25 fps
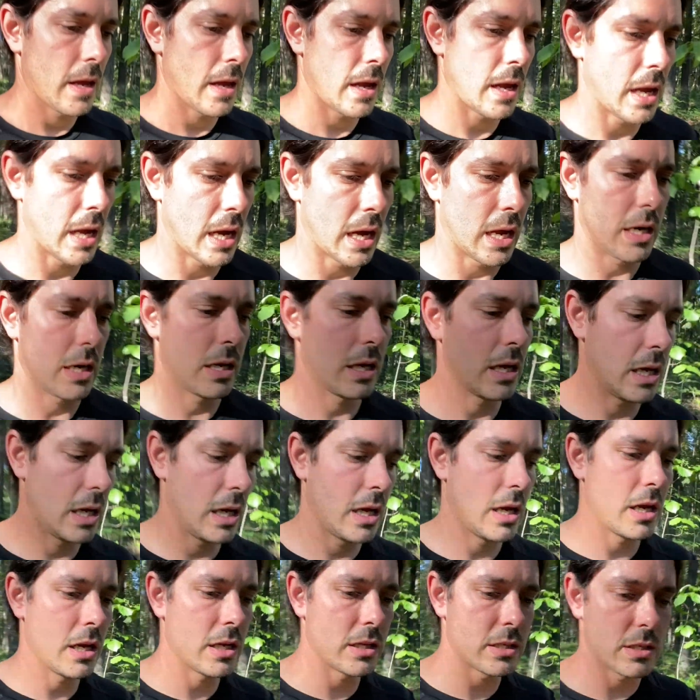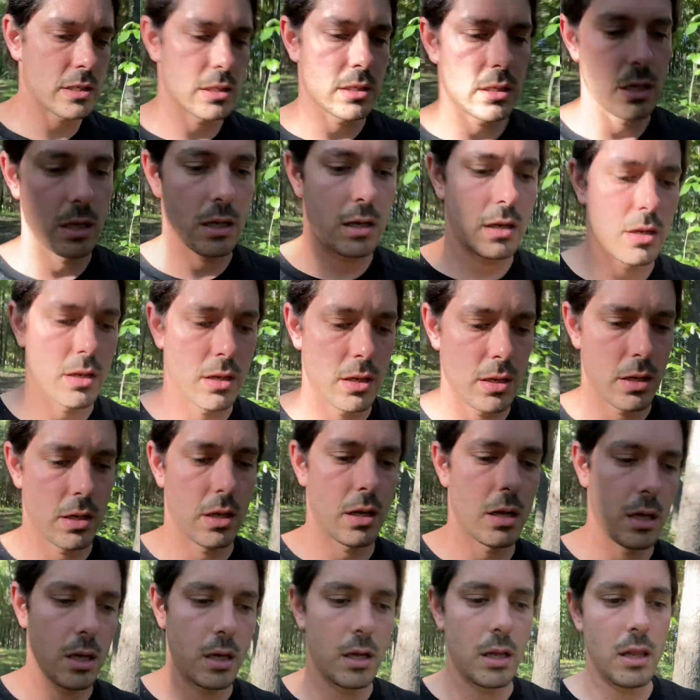And it is
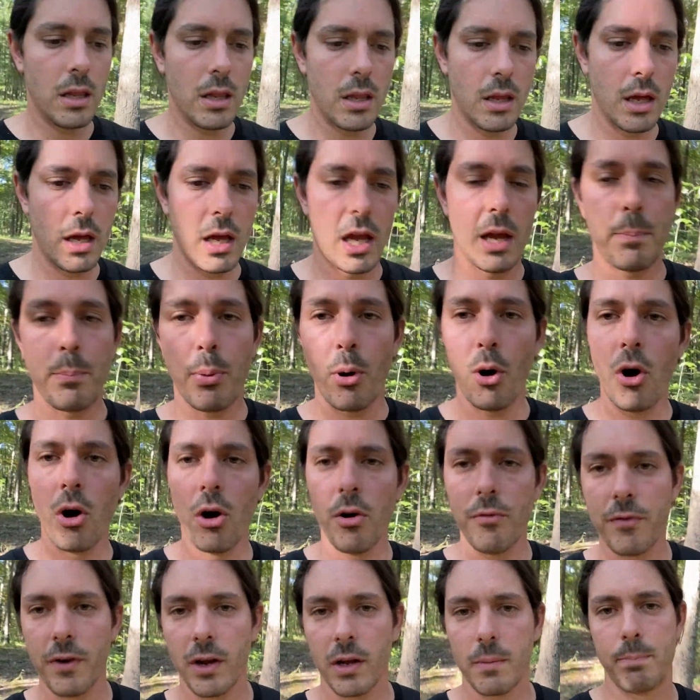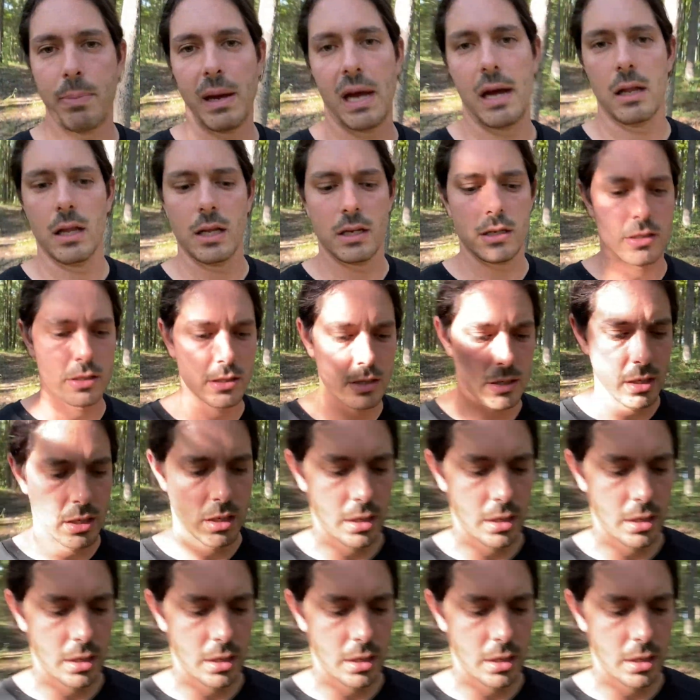a perfect balance